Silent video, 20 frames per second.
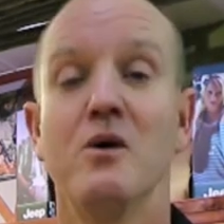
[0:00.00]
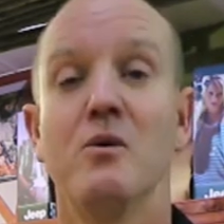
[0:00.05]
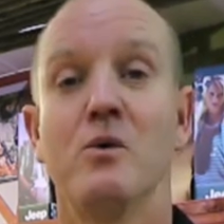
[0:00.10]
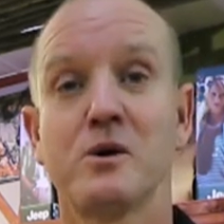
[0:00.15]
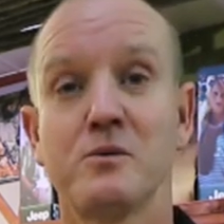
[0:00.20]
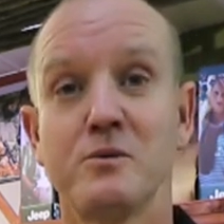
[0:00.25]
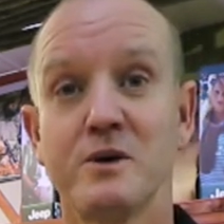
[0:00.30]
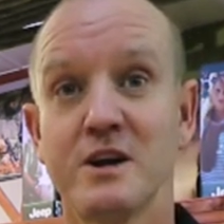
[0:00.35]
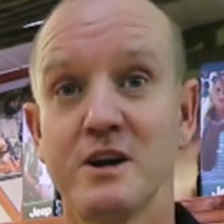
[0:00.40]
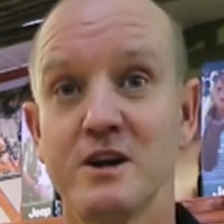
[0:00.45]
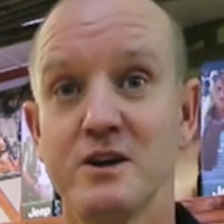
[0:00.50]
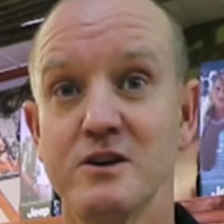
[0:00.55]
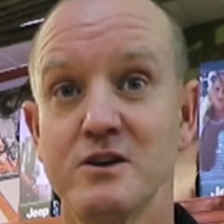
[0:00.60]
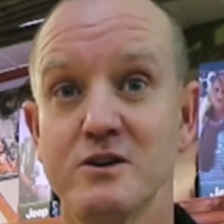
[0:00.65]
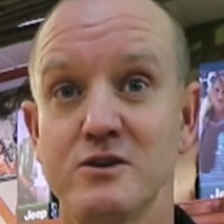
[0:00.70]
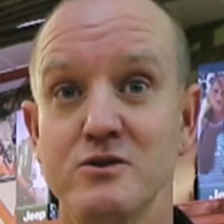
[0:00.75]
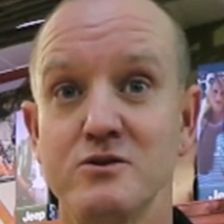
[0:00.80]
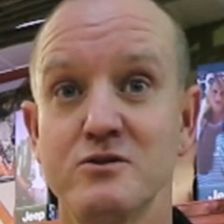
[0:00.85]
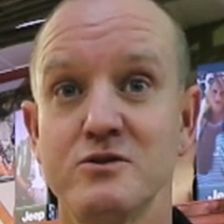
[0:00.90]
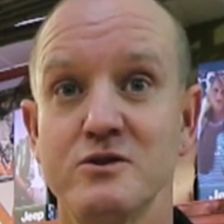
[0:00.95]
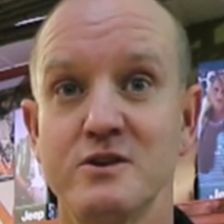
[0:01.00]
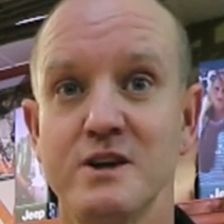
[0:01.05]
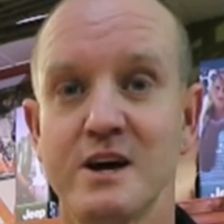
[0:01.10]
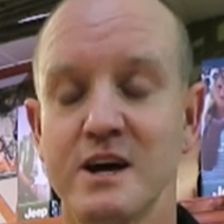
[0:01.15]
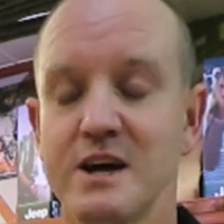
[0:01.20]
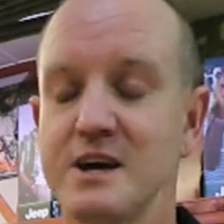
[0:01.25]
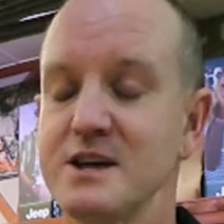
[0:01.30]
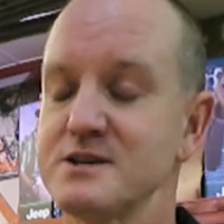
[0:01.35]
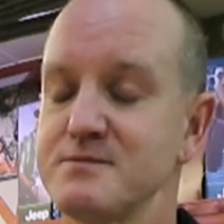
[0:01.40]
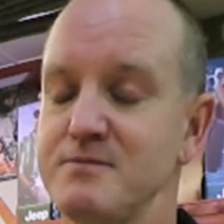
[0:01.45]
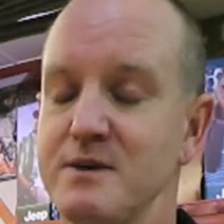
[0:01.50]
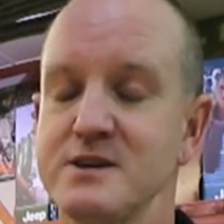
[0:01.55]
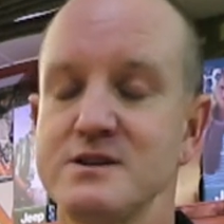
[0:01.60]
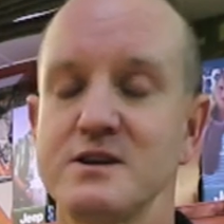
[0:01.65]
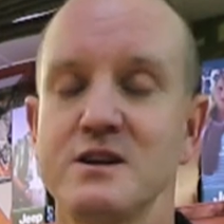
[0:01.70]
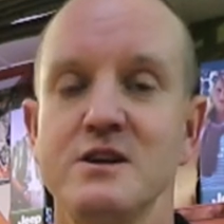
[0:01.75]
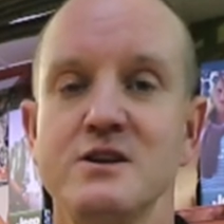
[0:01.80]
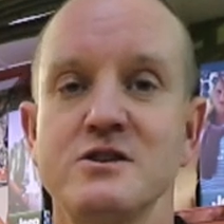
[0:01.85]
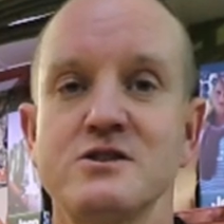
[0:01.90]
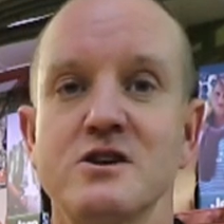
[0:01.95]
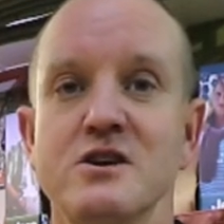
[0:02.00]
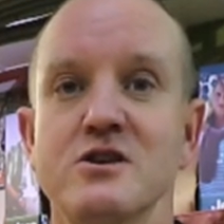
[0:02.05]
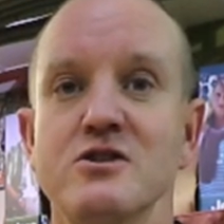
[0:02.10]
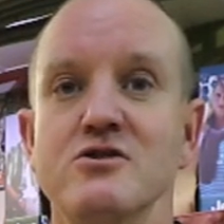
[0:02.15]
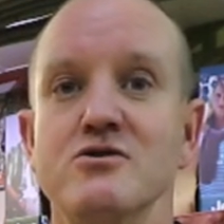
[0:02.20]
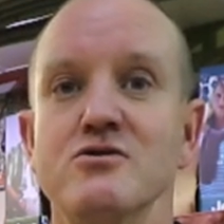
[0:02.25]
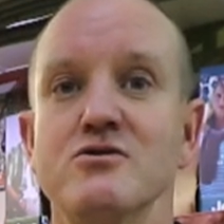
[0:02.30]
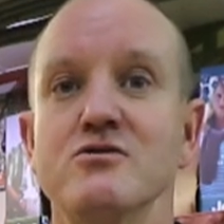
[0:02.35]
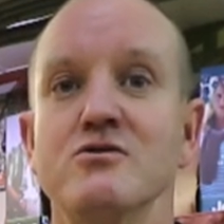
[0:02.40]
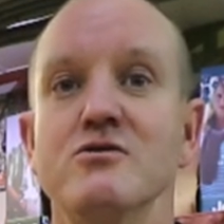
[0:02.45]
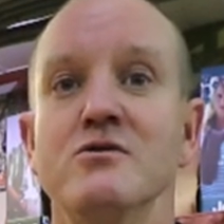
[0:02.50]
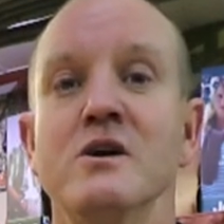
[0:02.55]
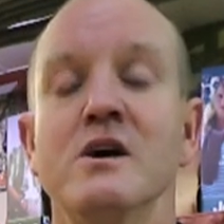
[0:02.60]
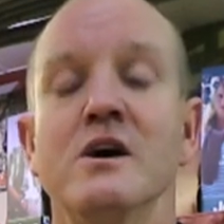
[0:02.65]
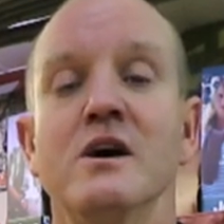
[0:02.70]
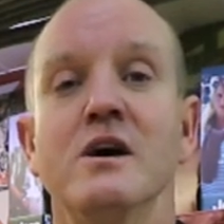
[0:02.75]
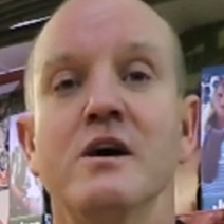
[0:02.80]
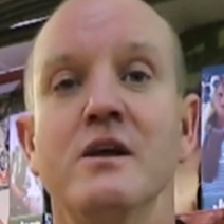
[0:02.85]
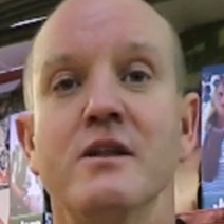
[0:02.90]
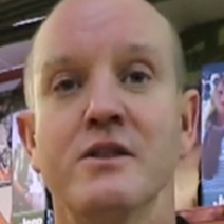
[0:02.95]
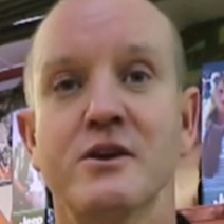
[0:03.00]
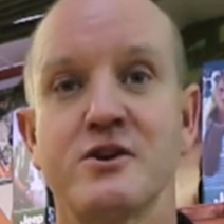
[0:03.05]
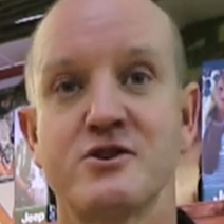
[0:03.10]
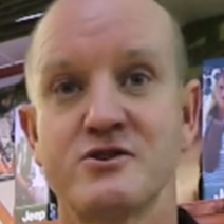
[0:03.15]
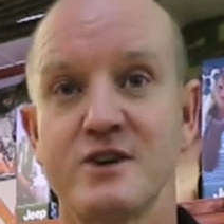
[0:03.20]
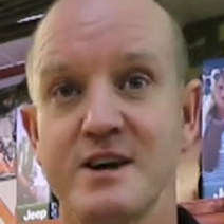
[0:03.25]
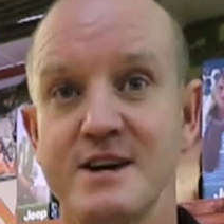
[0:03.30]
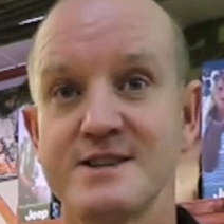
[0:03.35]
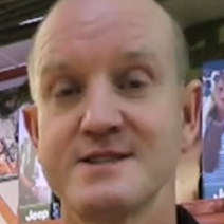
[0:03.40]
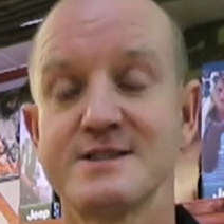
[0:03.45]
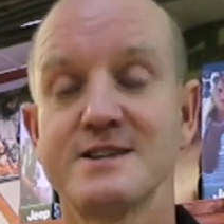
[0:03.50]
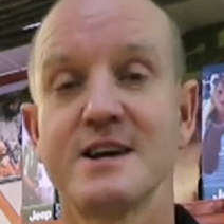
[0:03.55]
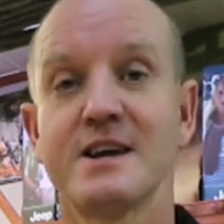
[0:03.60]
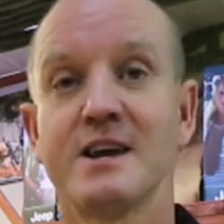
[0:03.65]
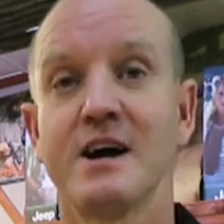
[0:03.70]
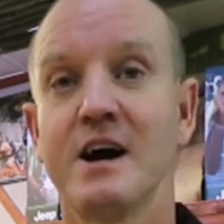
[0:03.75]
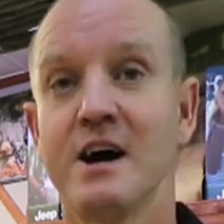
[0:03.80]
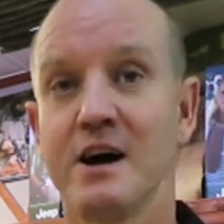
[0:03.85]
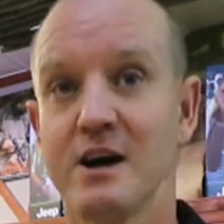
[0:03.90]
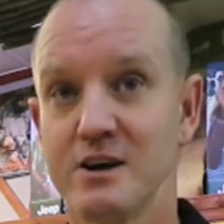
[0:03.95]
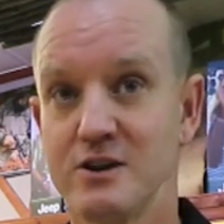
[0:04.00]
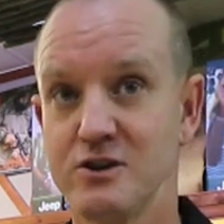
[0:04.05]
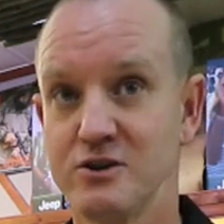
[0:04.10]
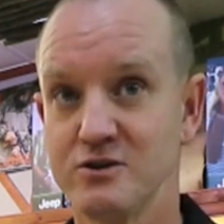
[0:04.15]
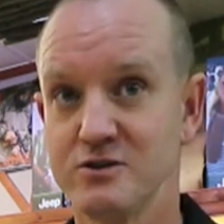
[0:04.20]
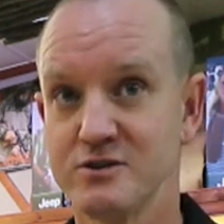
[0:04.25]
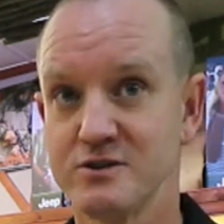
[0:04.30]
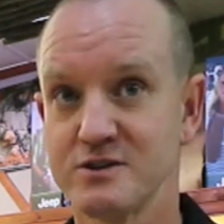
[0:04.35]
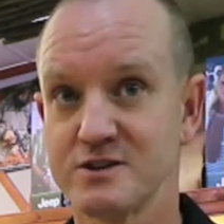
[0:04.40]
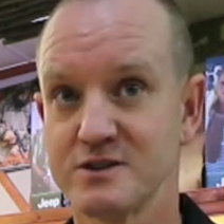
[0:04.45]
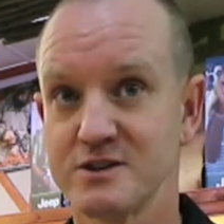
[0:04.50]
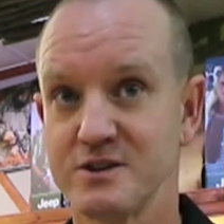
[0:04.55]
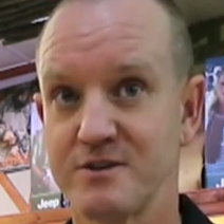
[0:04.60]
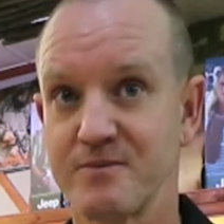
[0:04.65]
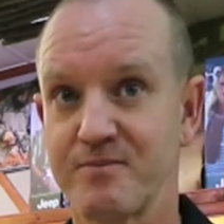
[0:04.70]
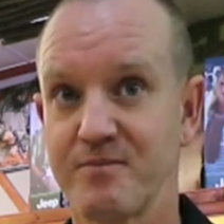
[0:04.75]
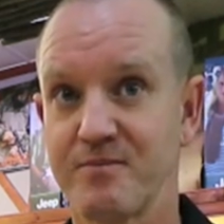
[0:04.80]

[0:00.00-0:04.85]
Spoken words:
What we're going to do today is basically show you the trace that I use.